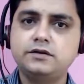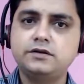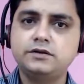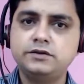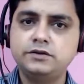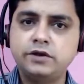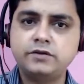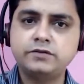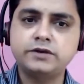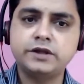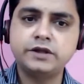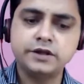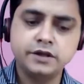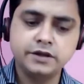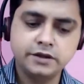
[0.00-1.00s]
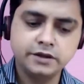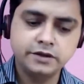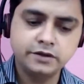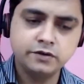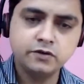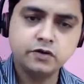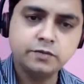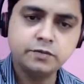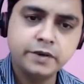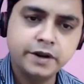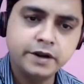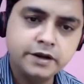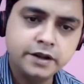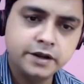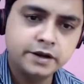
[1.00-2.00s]
you have to take a
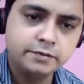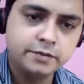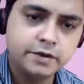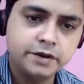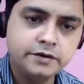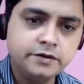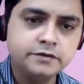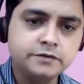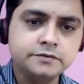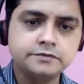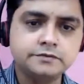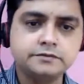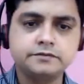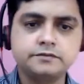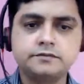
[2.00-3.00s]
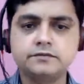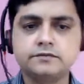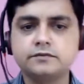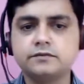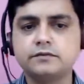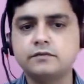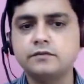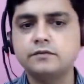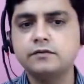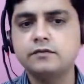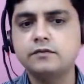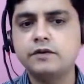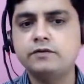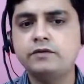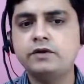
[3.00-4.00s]
notepad and a pen,
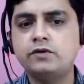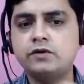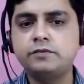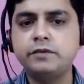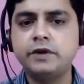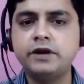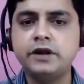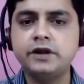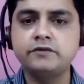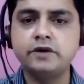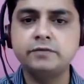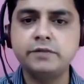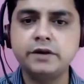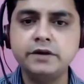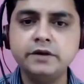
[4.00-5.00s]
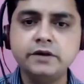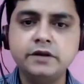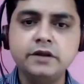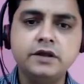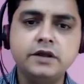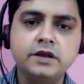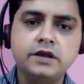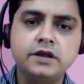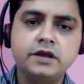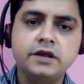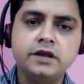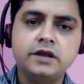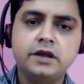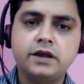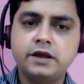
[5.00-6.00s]
one notepad and one pen,
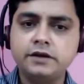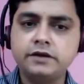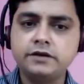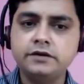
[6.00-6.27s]
and